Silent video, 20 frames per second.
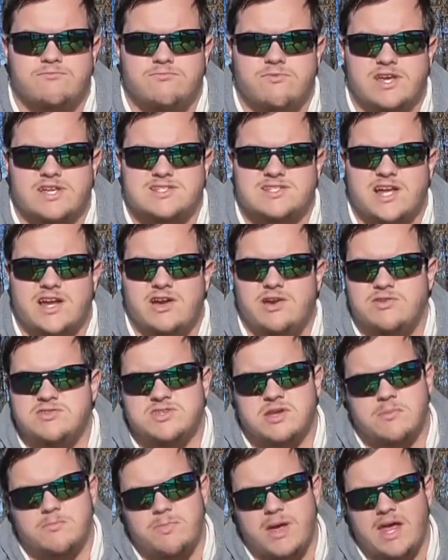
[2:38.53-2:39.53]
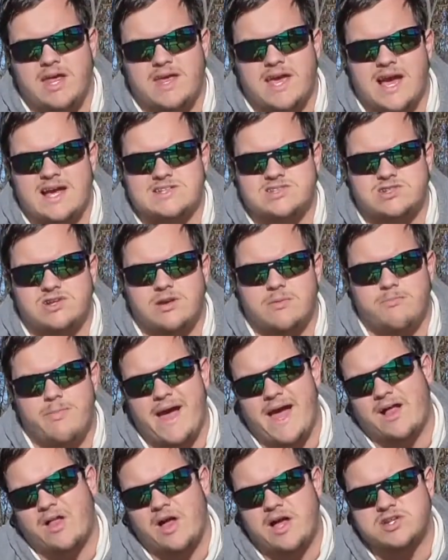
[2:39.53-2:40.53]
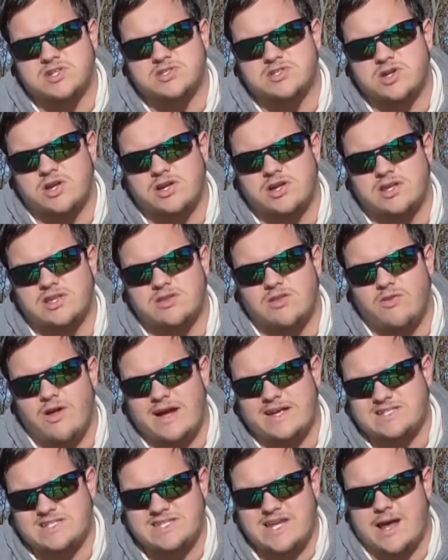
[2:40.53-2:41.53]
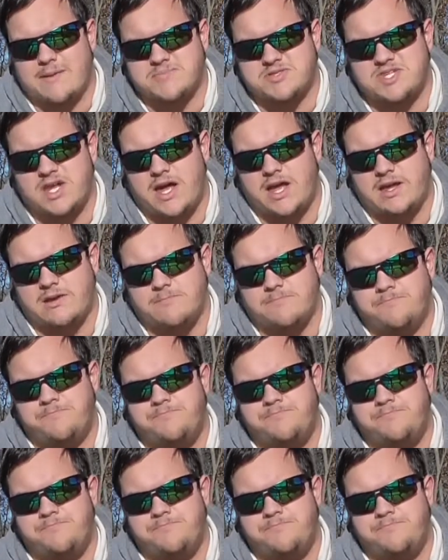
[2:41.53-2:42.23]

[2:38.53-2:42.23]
like, say you're using a bait caster and it backlashes on you and the line snaps tight.